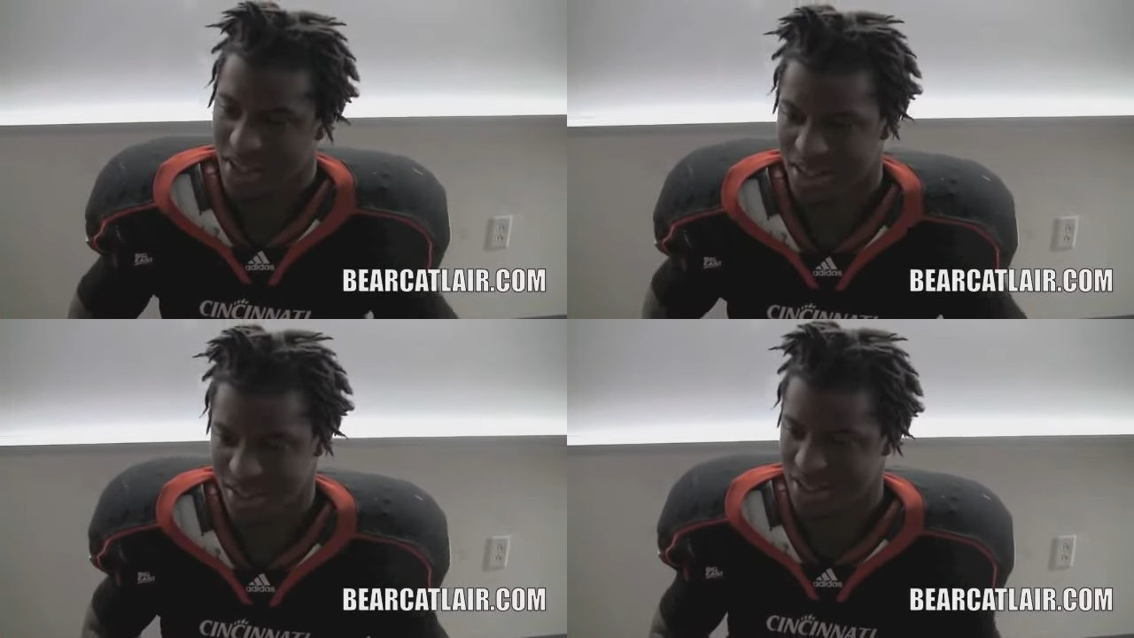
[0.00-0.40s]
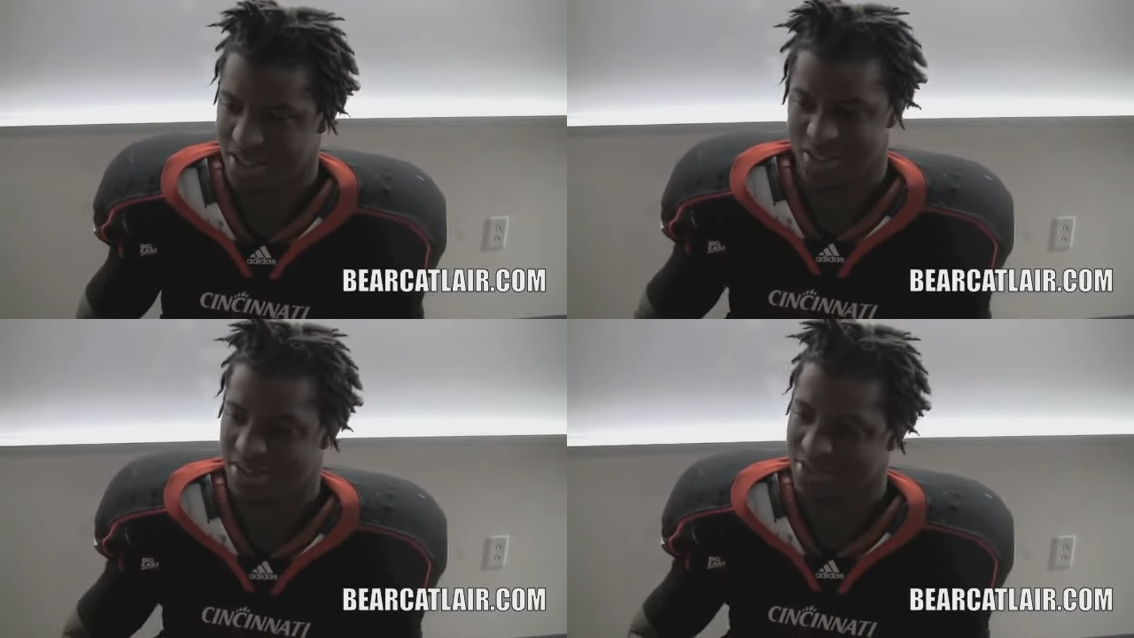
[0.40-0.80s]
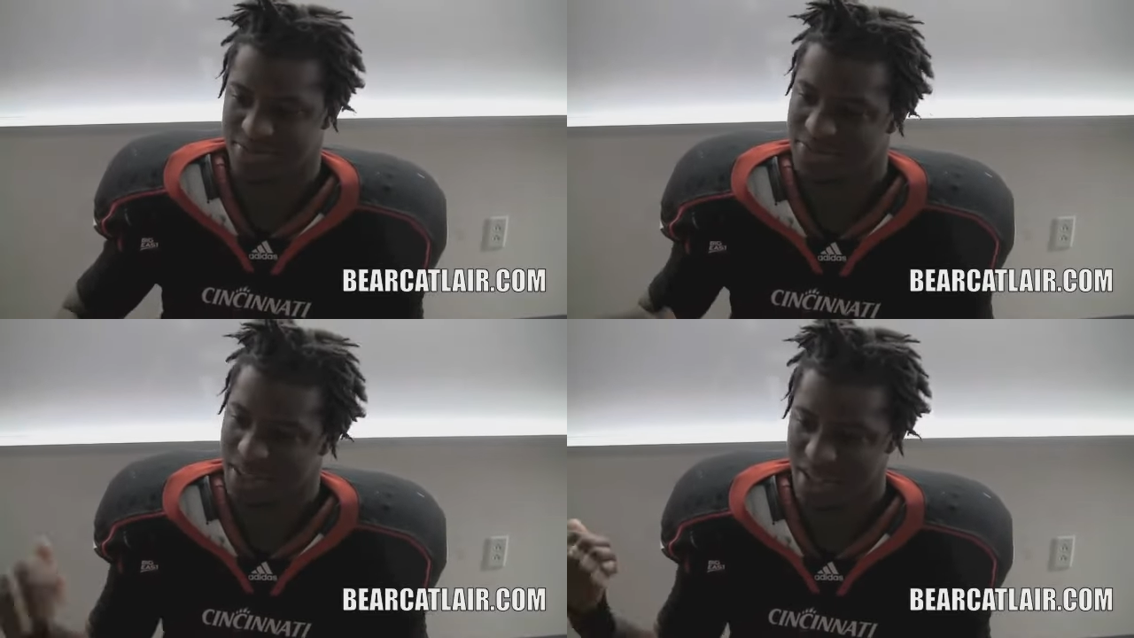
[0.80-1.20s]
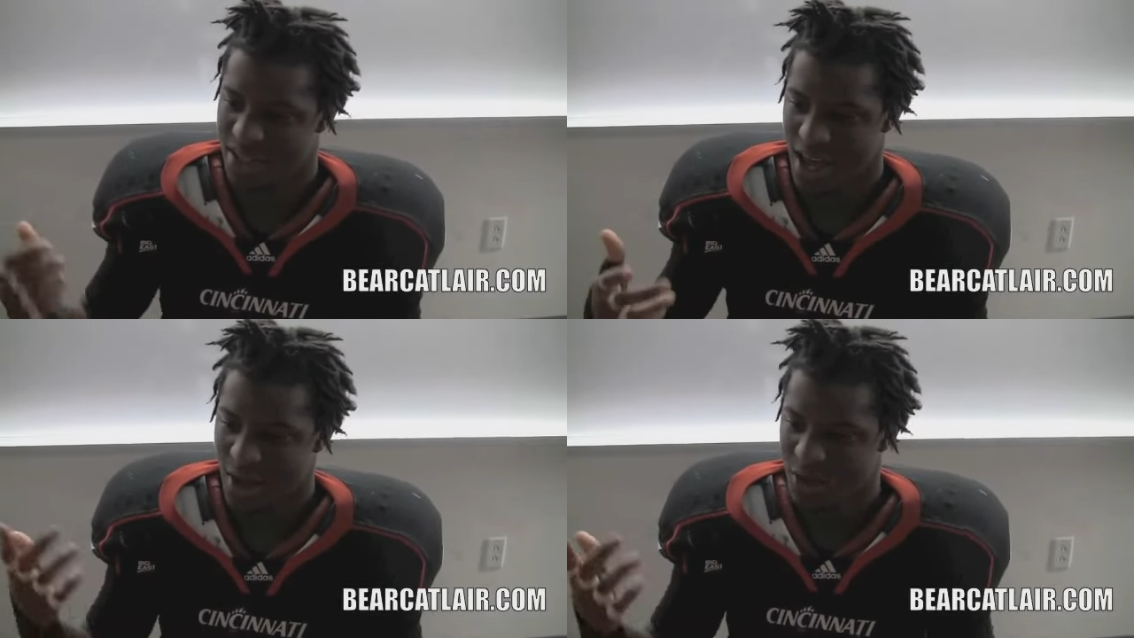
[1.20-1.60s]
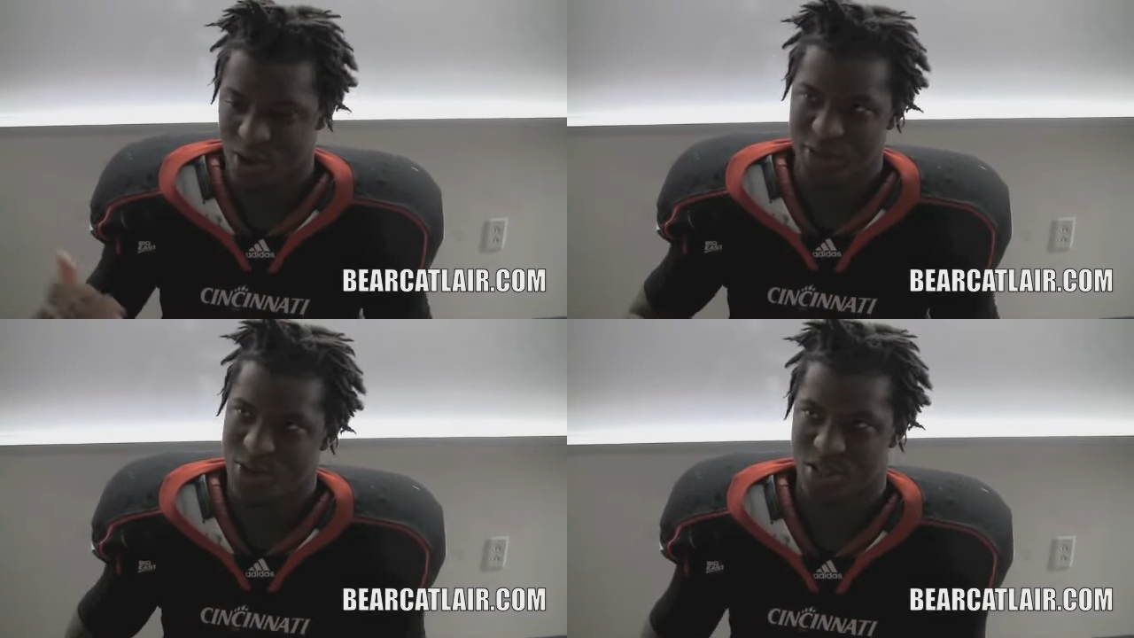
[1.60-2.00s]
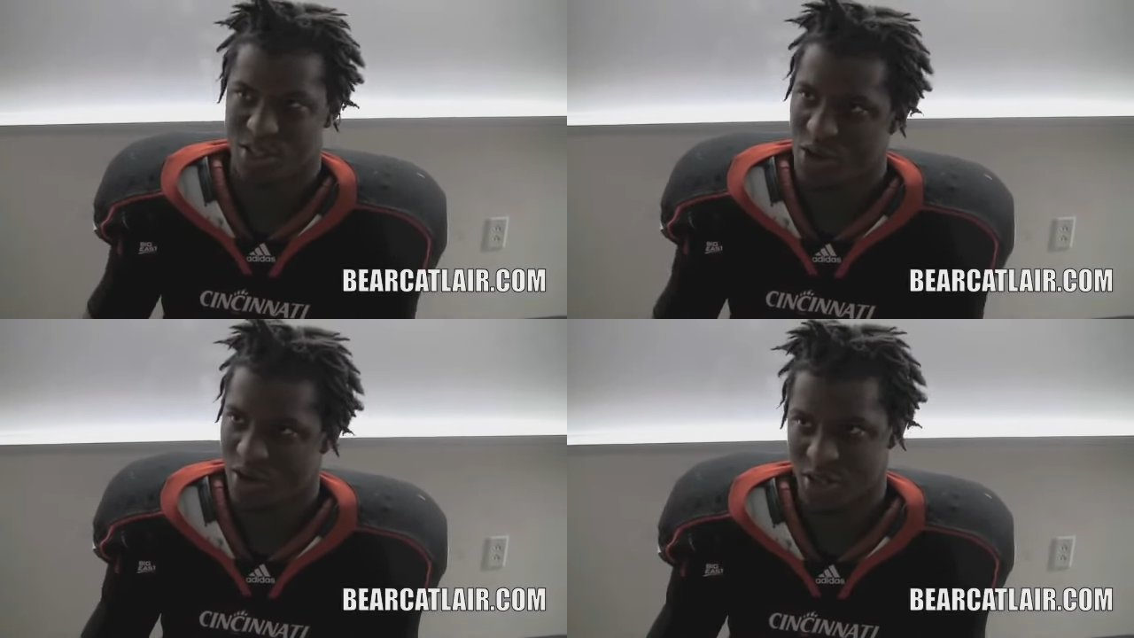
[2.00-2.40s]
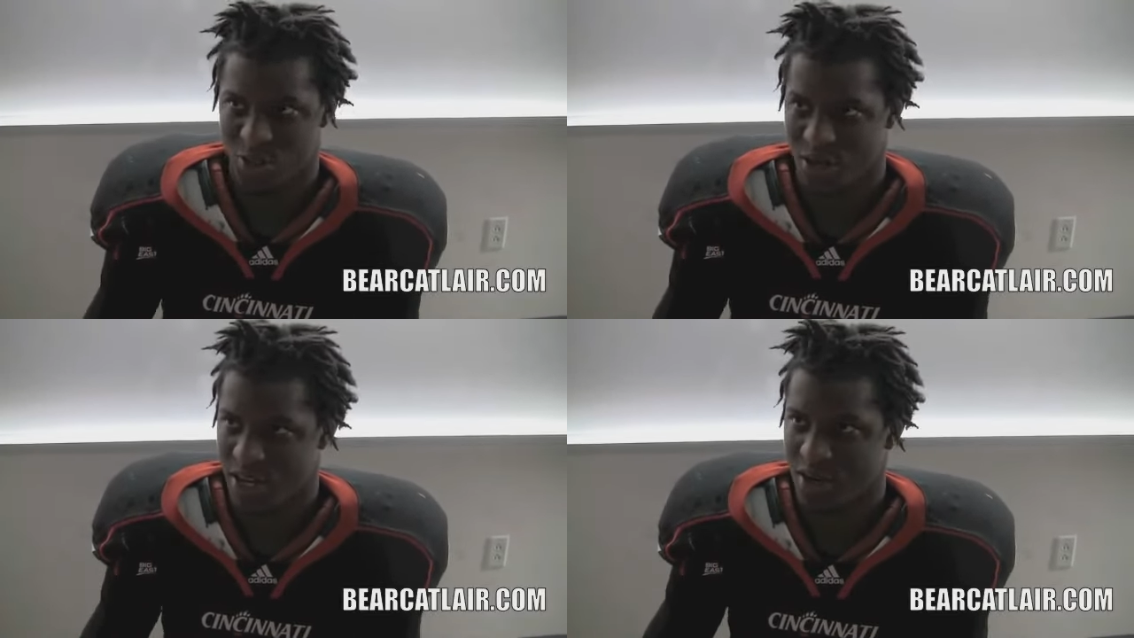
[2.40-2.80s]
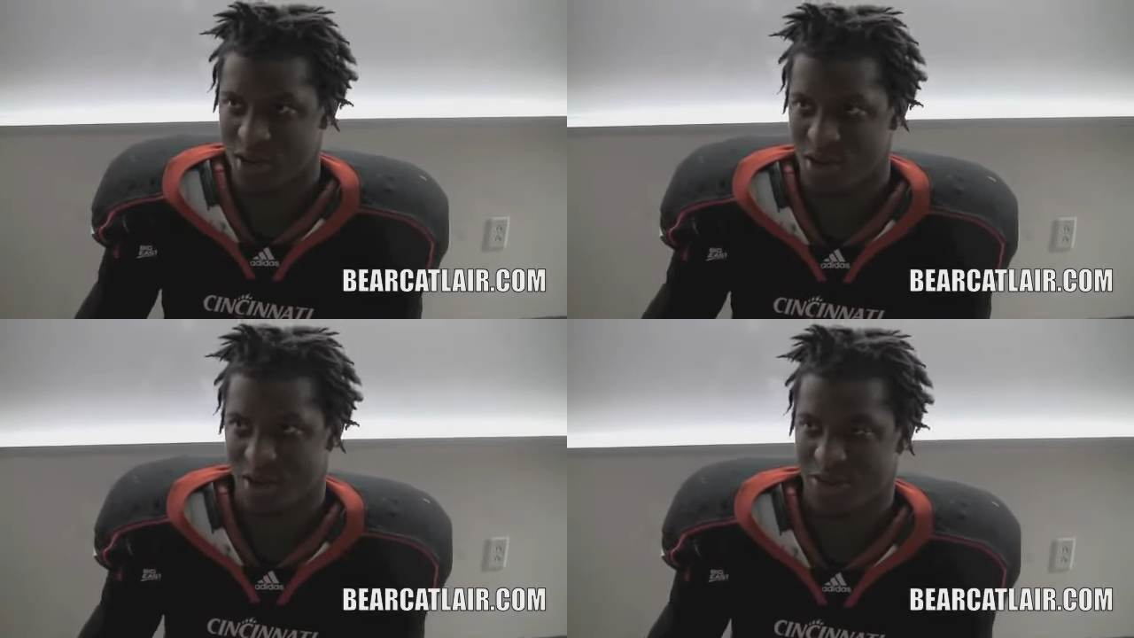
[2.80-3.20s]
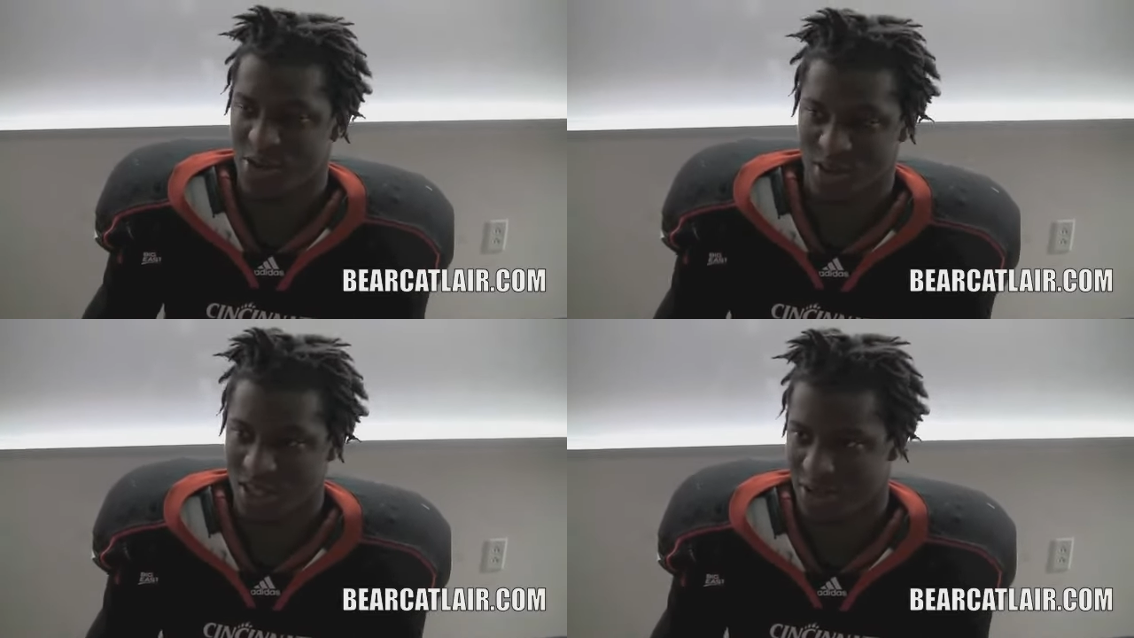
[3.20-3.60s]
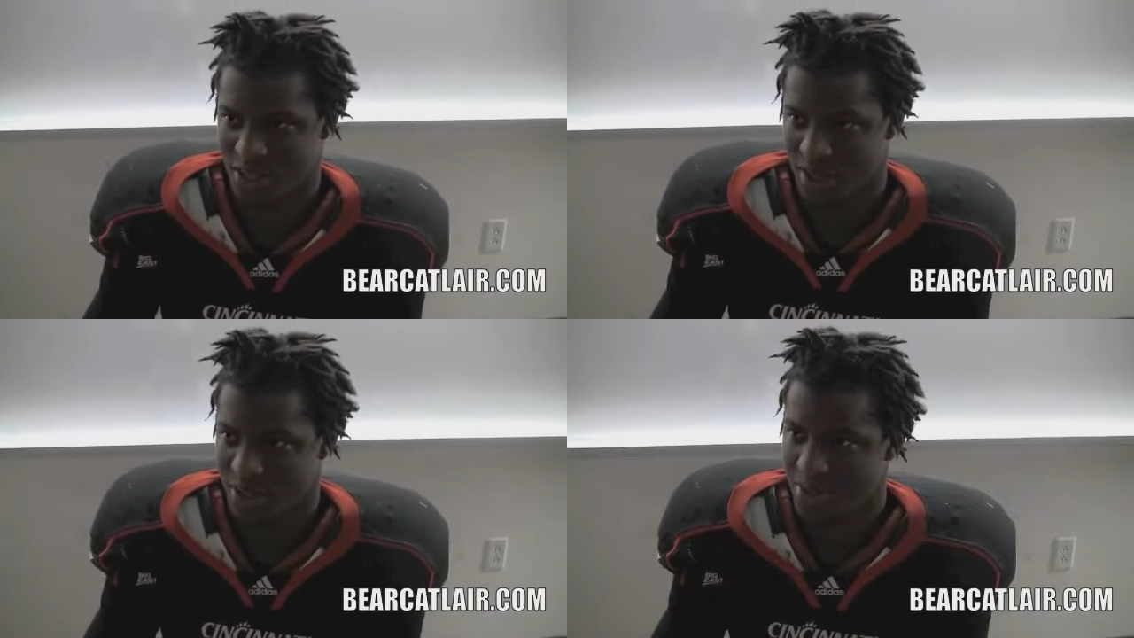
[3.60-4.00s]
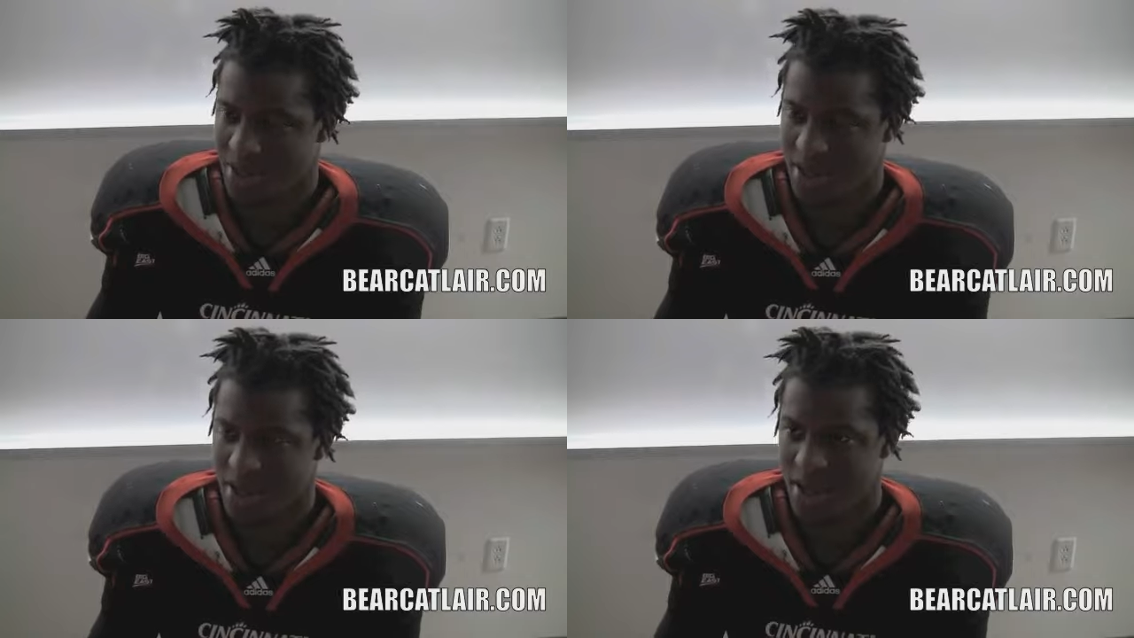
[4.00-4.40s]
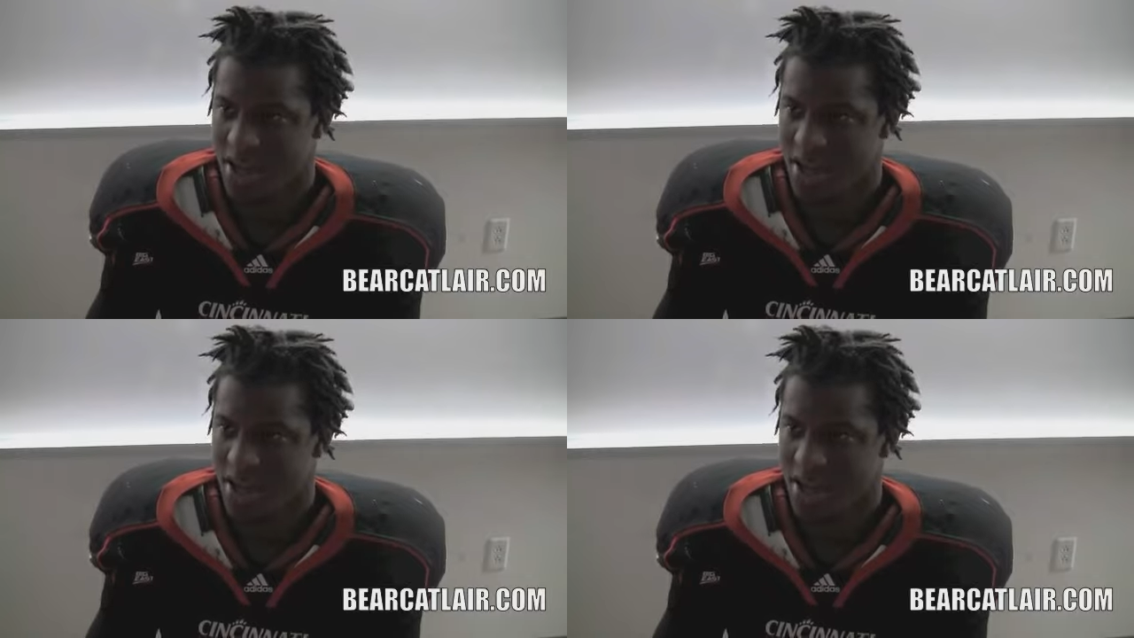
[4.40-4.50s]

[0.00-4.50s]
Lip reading: he just, I don't know if he was slowing his read or if he was looking for something, but